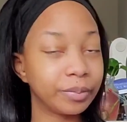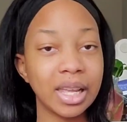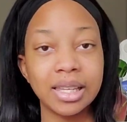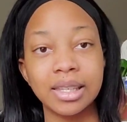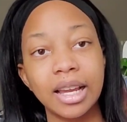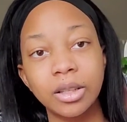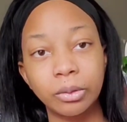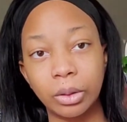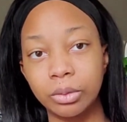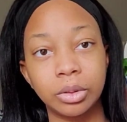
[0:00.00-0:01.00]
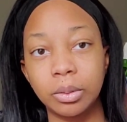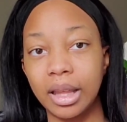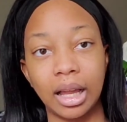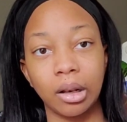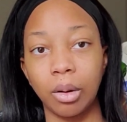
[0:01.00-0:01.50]
Saito don't do
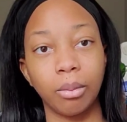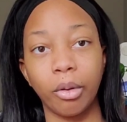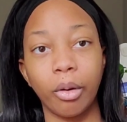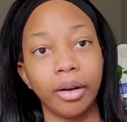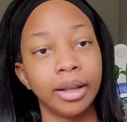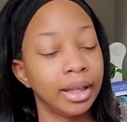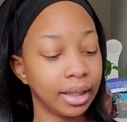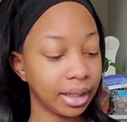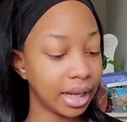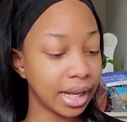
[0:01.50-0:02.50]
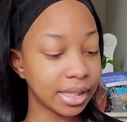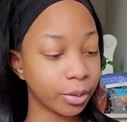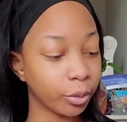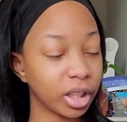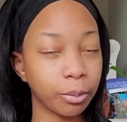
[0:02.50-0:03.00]
that no more. He doesn't
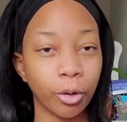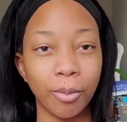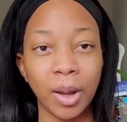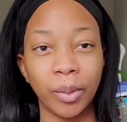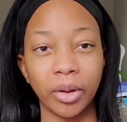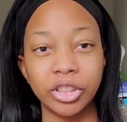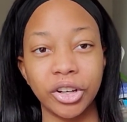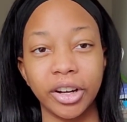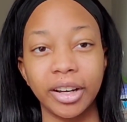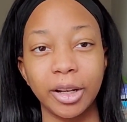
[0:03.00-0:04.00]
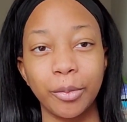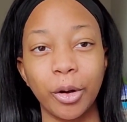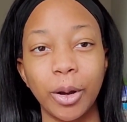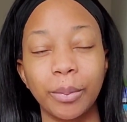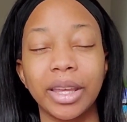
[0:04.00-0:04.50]
really pull my wheelchair
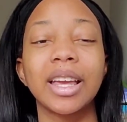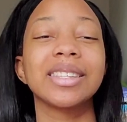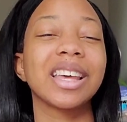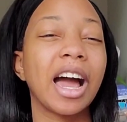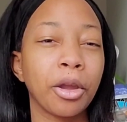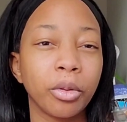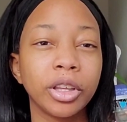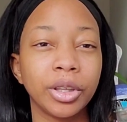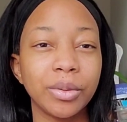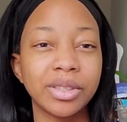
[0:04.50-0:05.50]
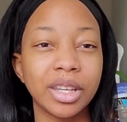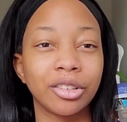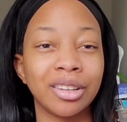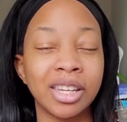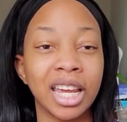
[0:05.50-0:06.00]
anymore because I only used it
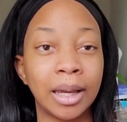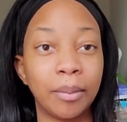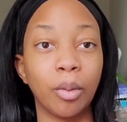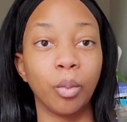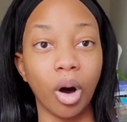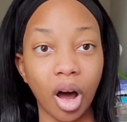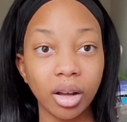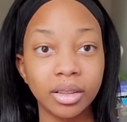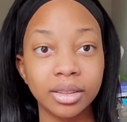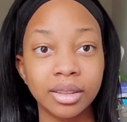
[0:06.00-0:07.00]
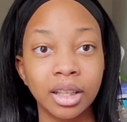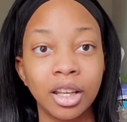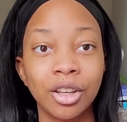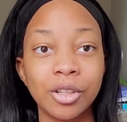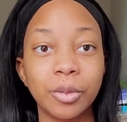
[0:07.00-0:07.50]
to take him on walks.
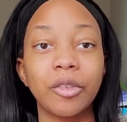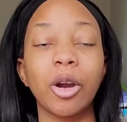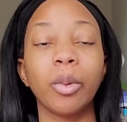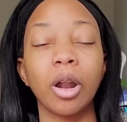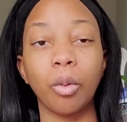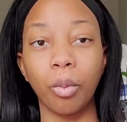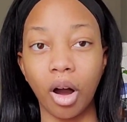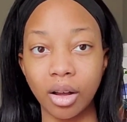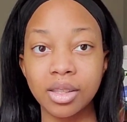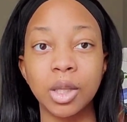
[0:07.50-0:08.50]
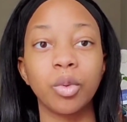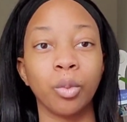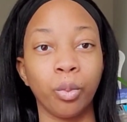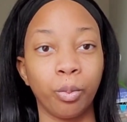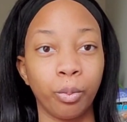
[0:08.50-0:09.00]
So whenever I went on walks, he would
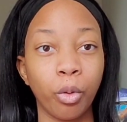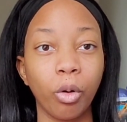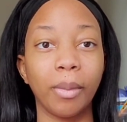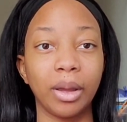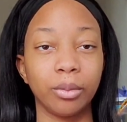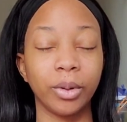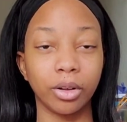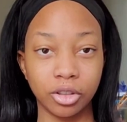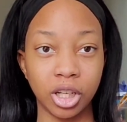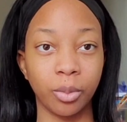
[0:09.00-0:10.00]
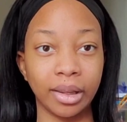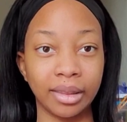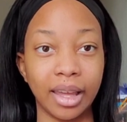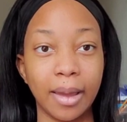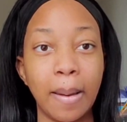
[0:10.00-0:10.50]
pull my wheelchair with
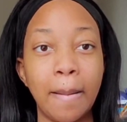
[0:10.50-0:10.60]
it.